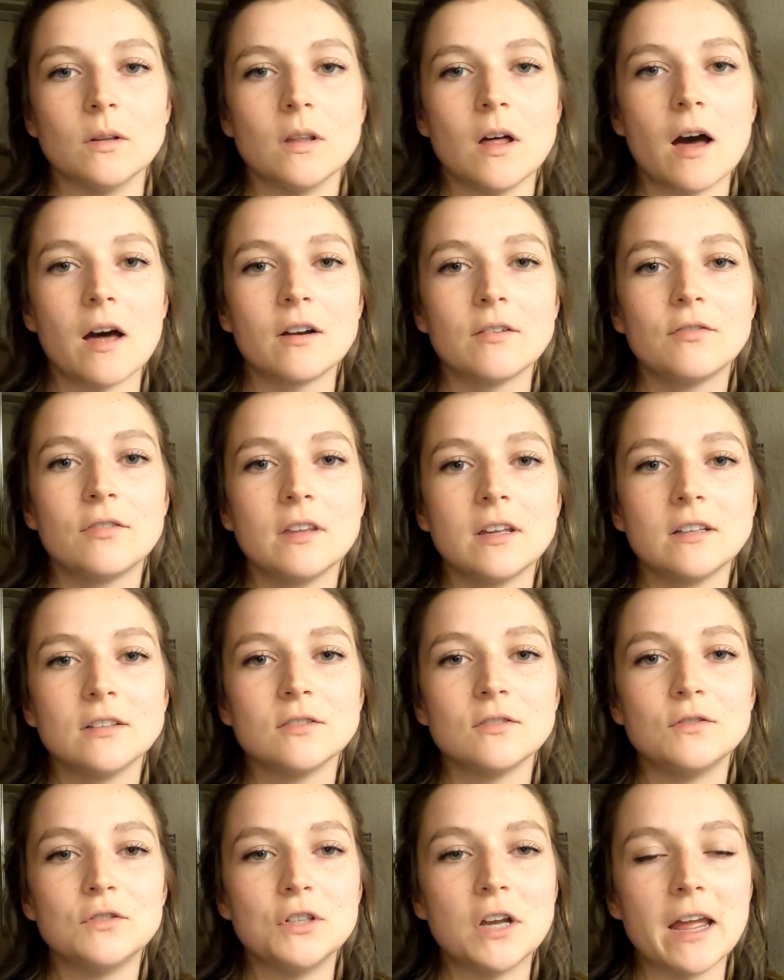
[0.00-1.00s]
a lot of
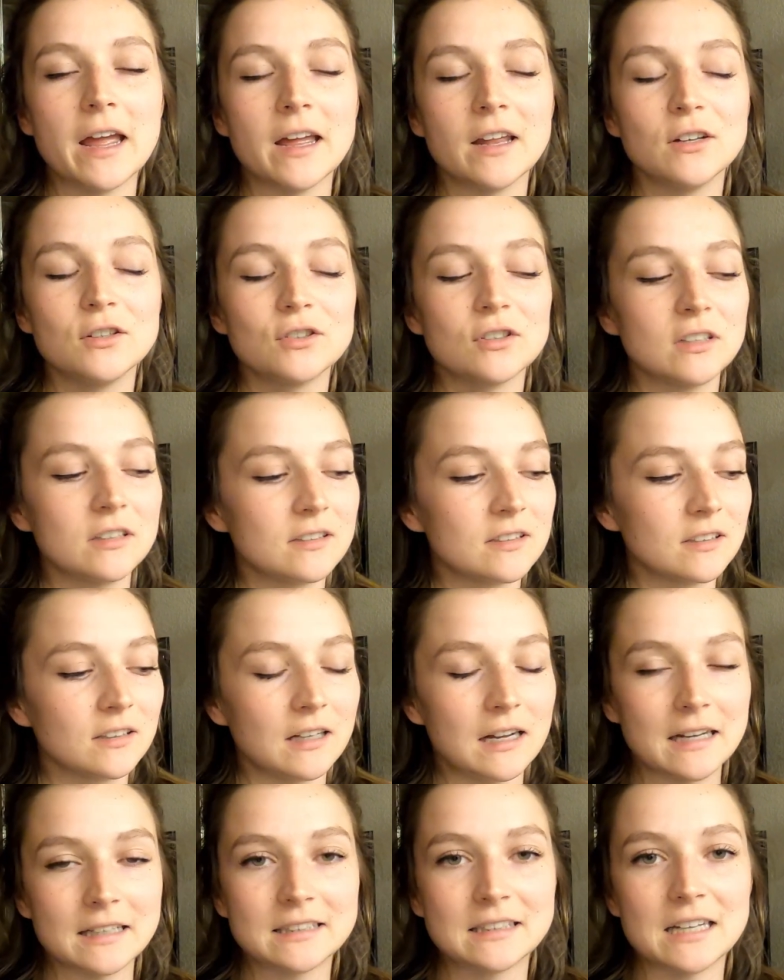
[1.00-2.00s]
things have changed since the
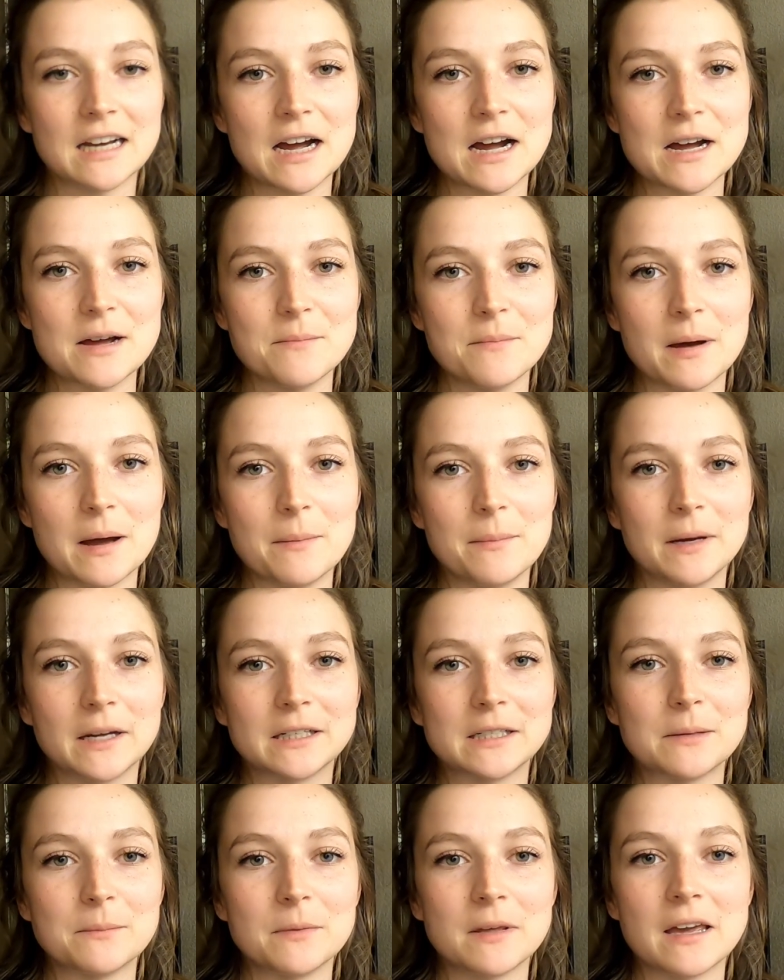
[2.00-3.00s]
last time I
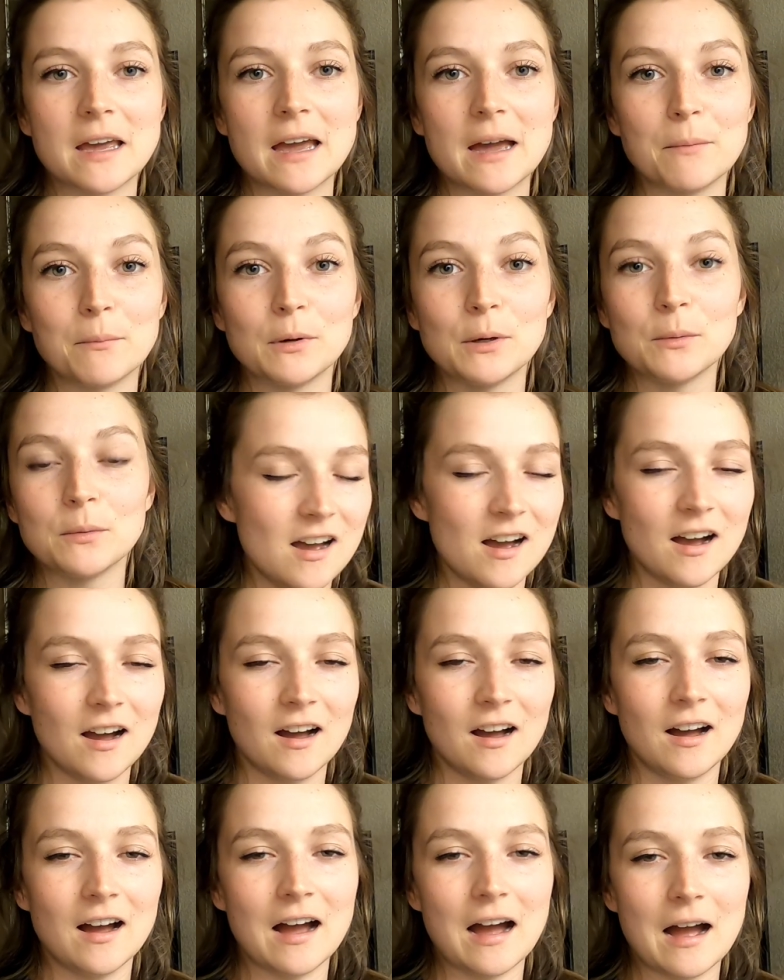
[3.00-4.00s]
picked up the camera.
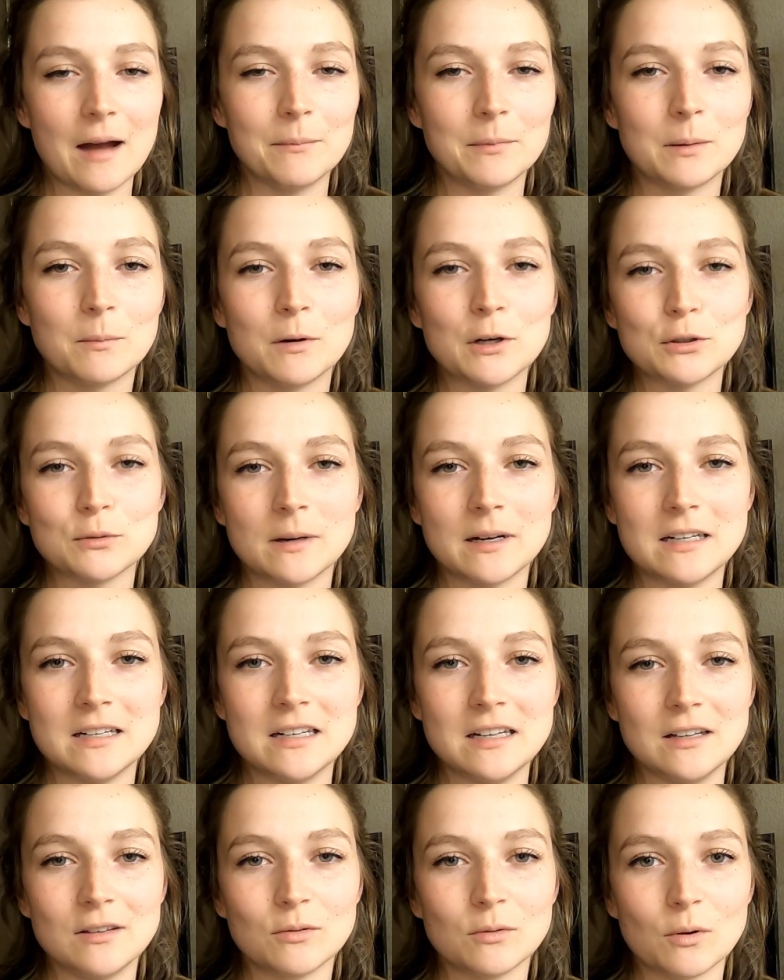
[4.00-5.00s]
I'm gonna brush my
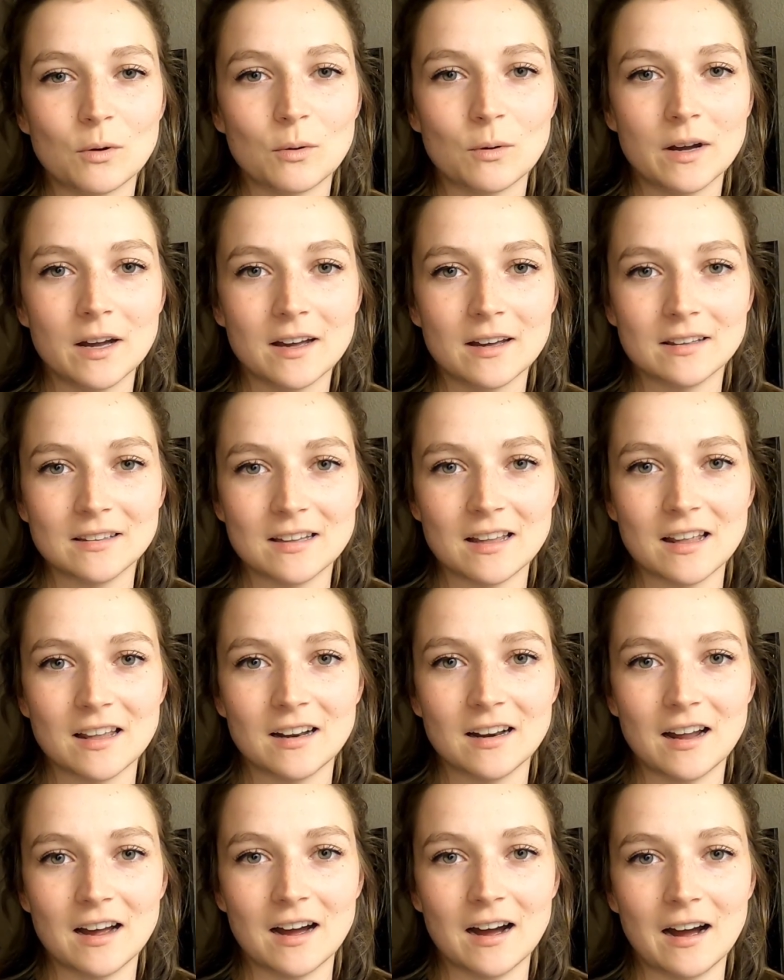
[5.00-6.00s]
teeth real quick and
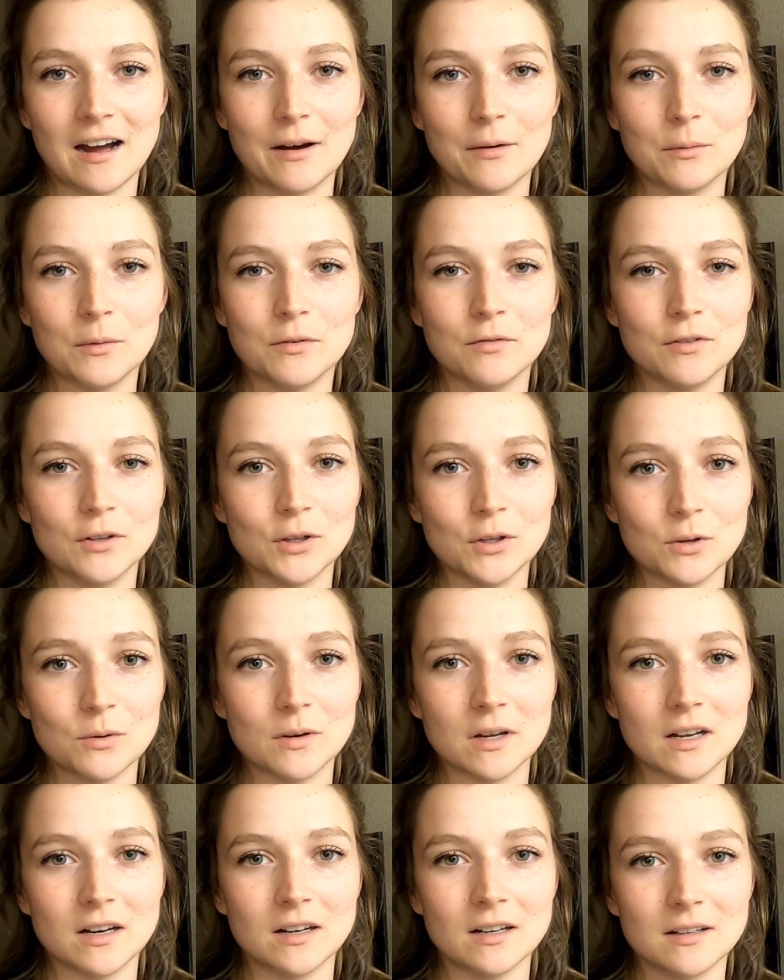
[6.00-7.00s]
then I will fill you
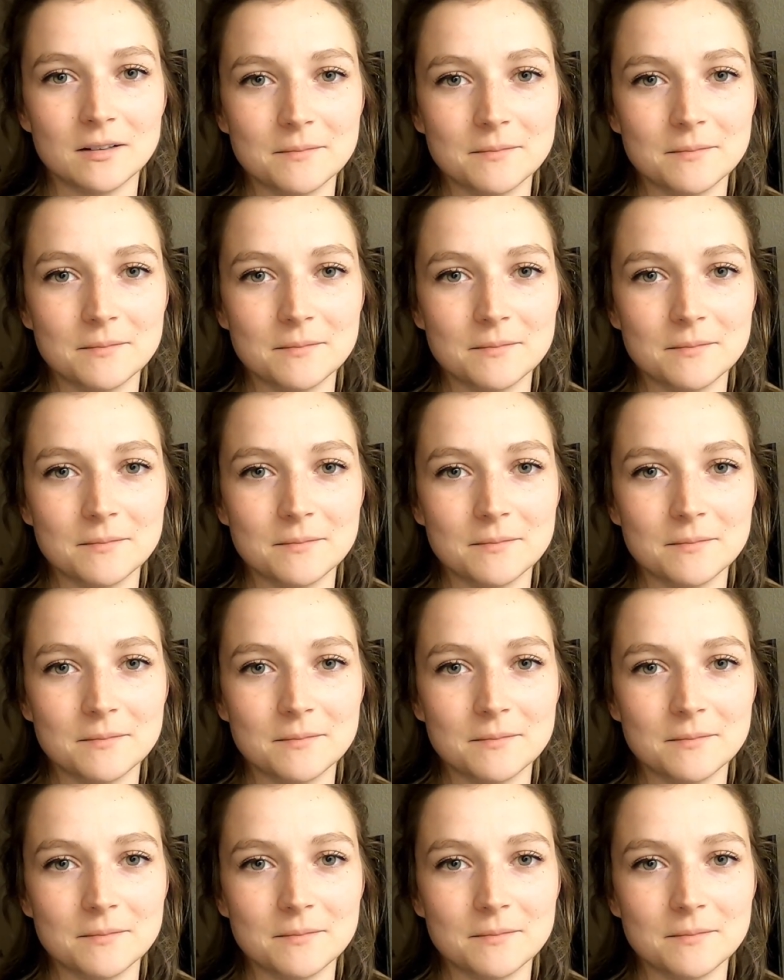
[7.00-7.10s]
in.